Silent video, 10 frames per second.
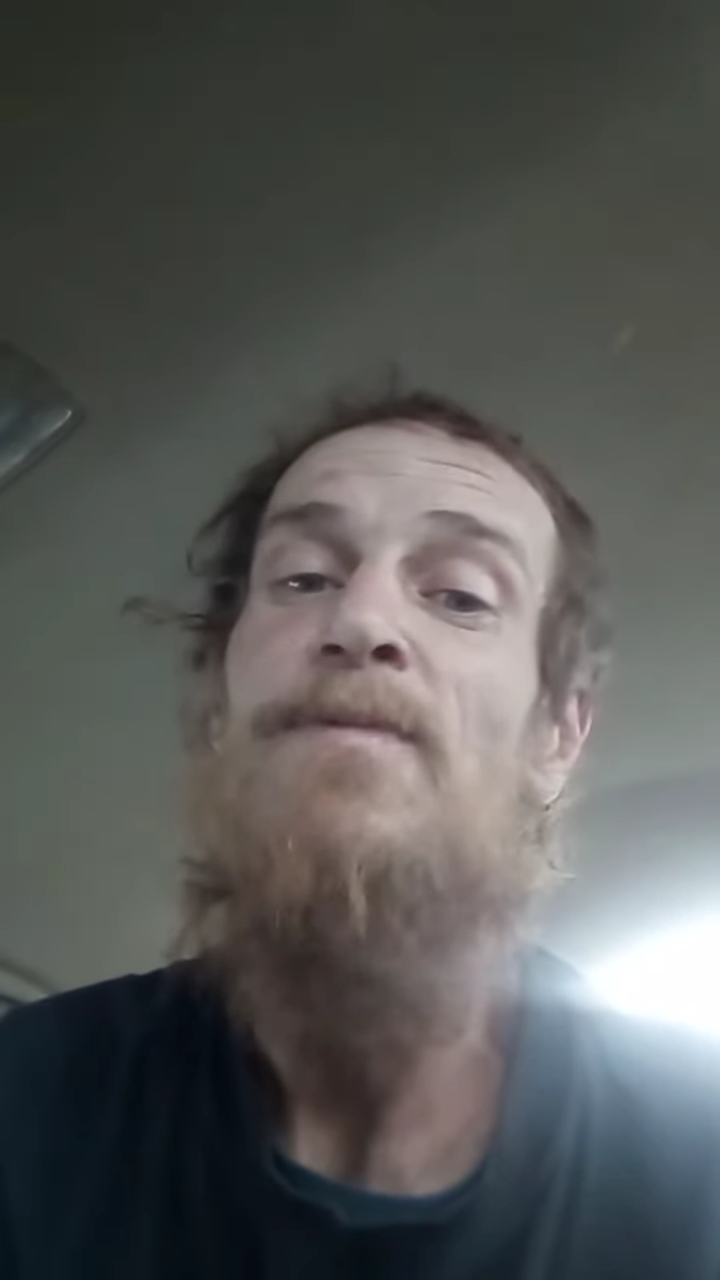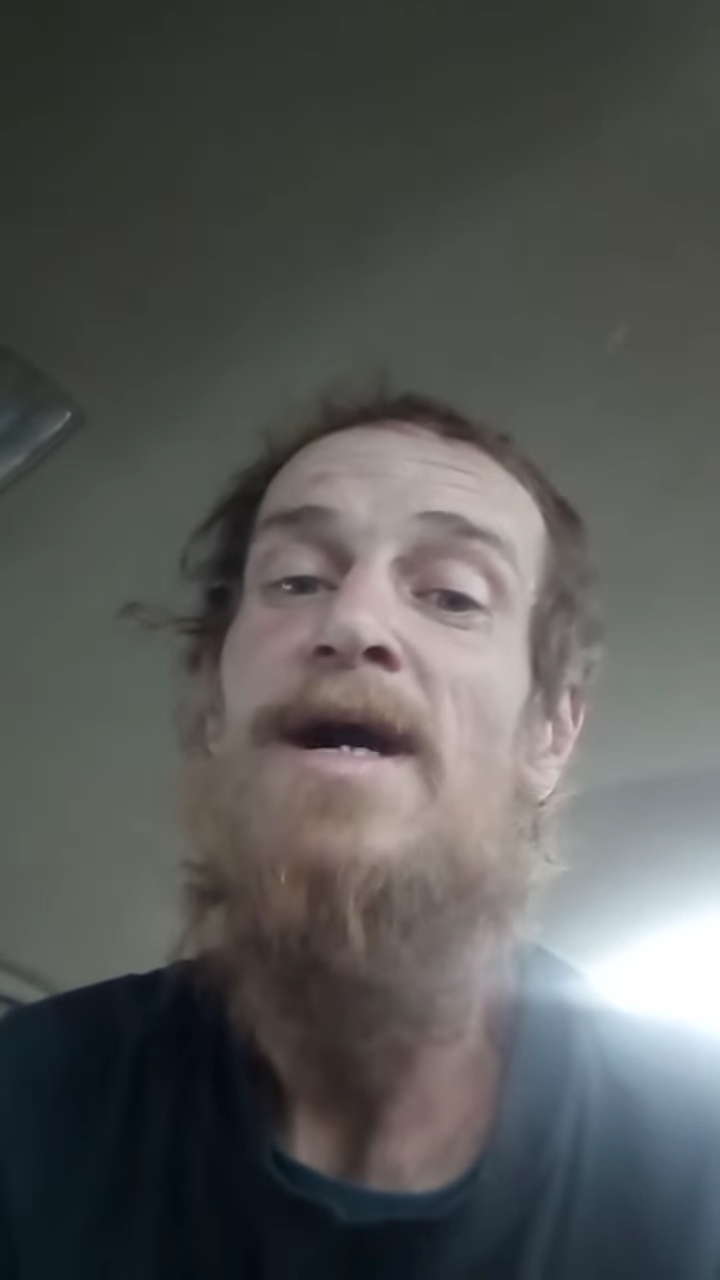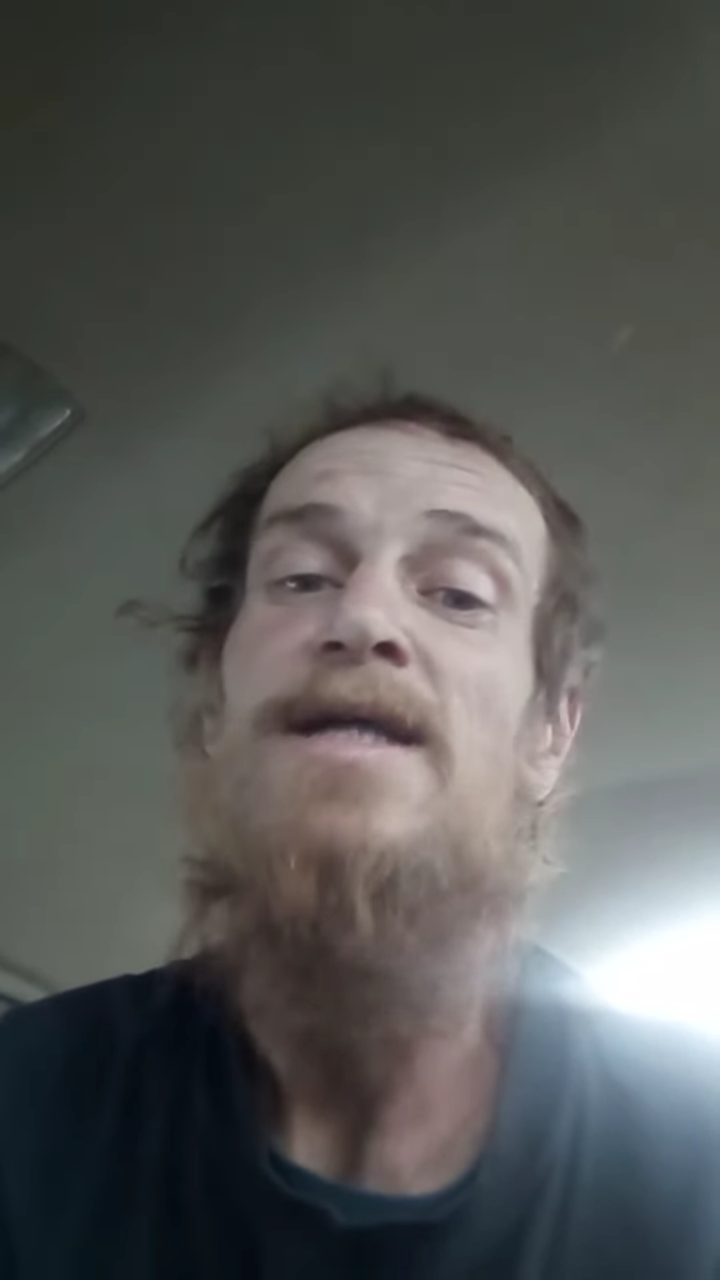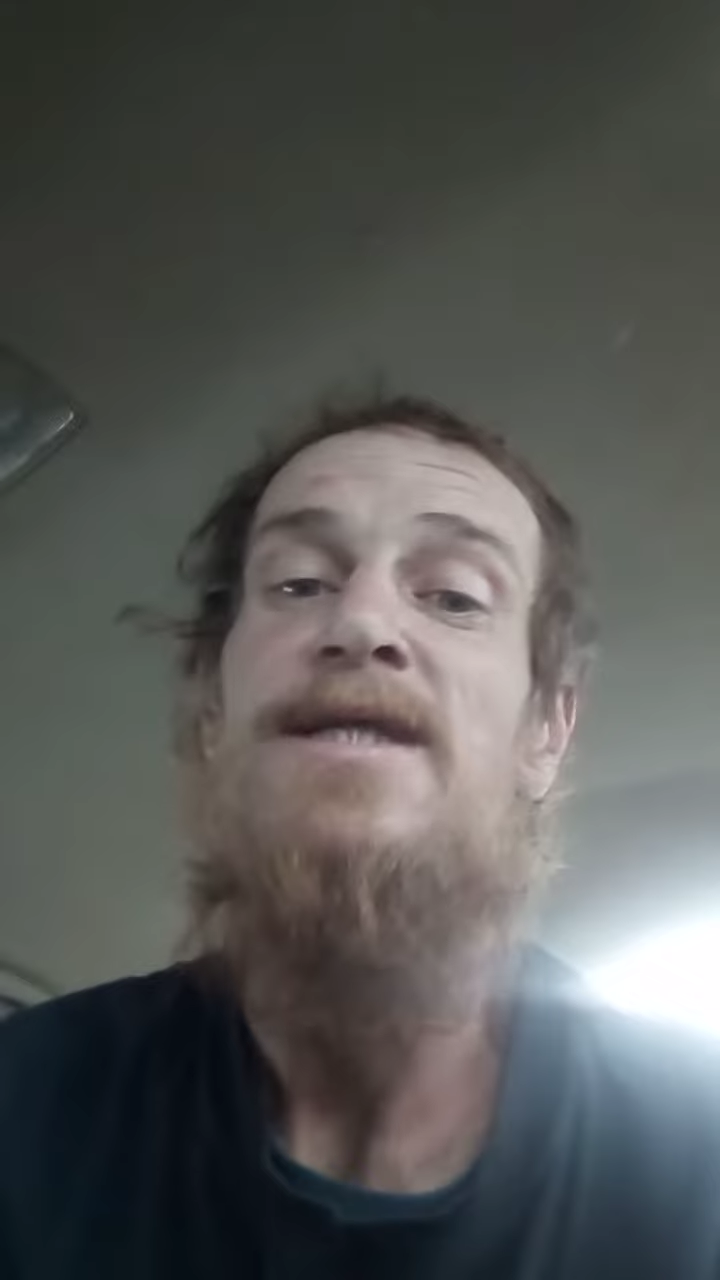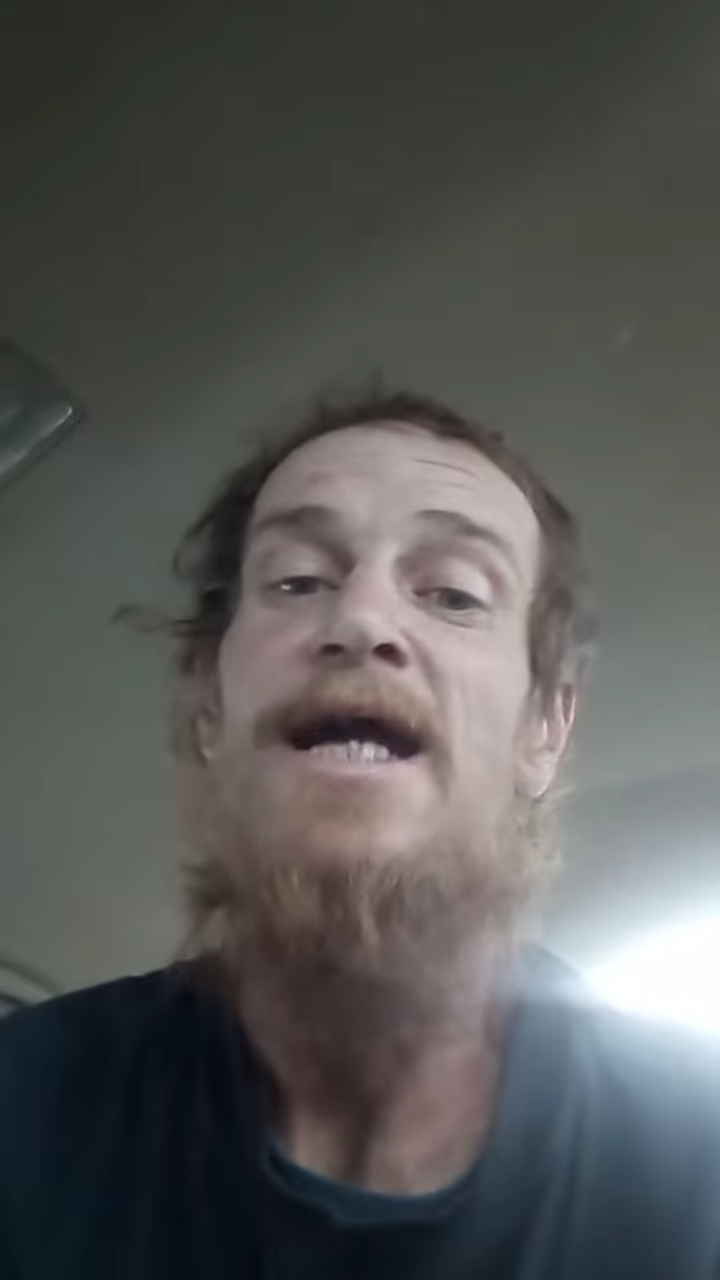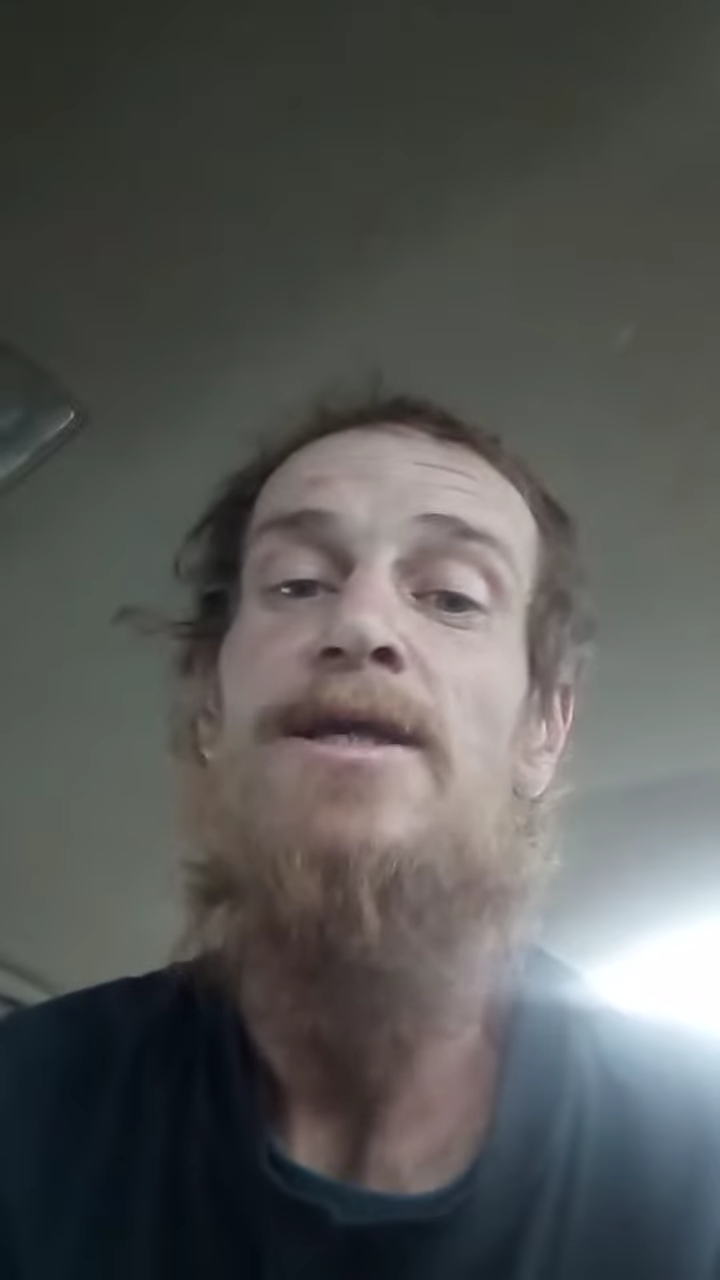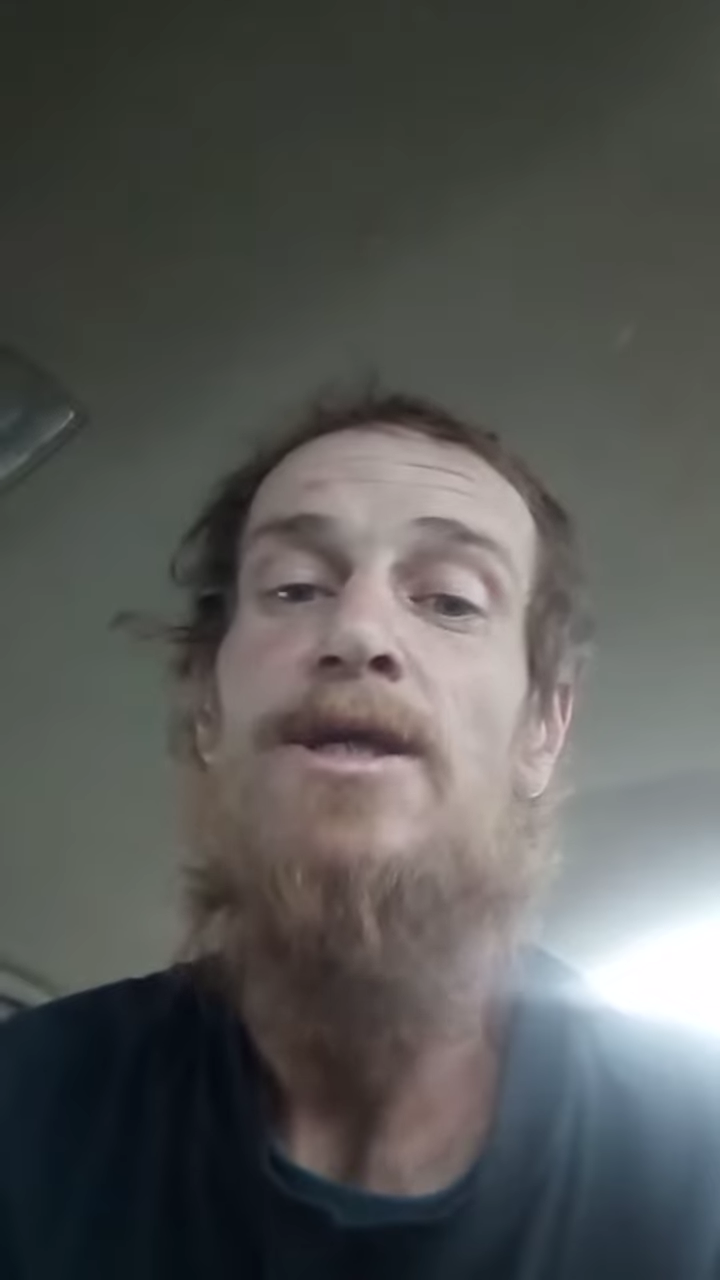fucking signed